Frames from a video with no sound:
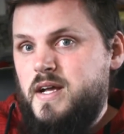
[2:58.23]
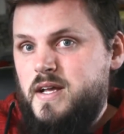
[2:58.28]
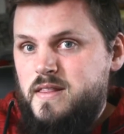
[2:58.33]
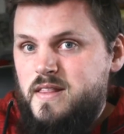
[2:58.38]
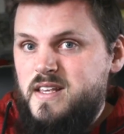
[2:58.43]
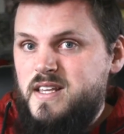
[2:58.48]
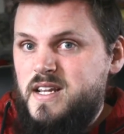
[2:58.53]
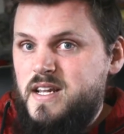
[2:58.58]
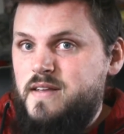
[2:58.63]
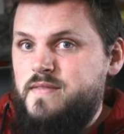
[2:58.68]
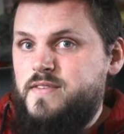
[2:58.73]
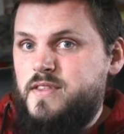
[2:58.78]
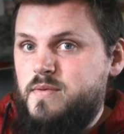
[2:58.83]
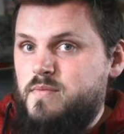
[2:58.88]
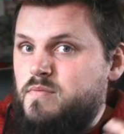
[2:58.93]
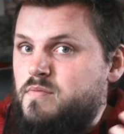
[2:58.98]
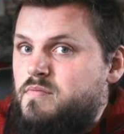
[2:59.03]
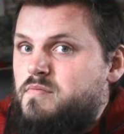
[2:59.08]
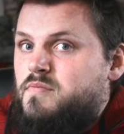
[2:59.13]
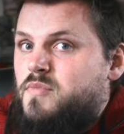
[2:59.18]
This leaves
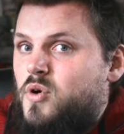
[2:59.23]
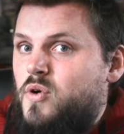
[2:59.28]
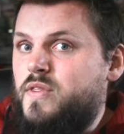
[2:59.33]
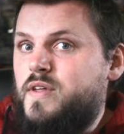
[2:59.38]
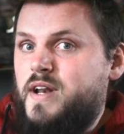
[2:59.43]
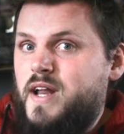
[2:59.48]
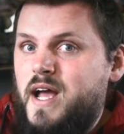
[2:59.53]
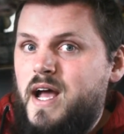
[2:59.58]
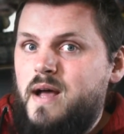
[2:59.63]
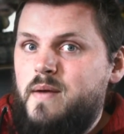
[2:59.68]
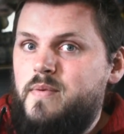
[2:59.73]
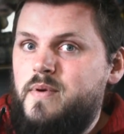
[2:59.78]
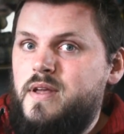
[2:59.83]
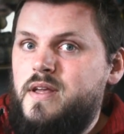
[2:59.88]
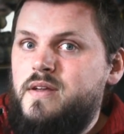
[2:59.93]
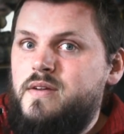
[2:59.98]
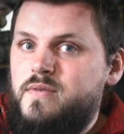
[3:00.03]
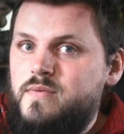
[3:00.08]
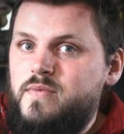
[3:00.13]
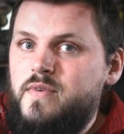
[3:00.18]
them more than
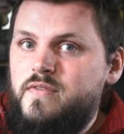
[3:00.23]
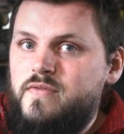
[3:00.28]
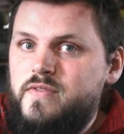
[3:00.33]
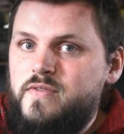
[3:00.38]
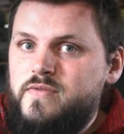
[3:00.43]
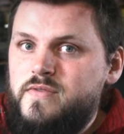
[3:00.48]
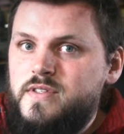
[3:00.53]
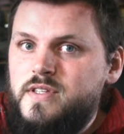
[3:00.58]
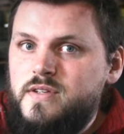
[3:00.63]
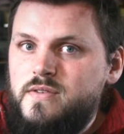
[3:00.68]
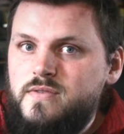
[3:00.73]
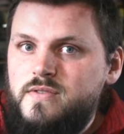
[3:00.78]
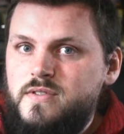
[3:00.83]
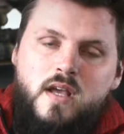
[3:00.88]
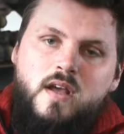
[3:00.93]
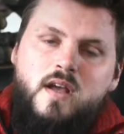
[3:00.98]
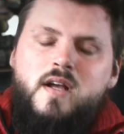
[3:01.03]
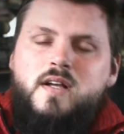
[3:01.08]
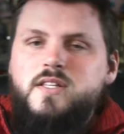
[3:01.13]
happy with the results.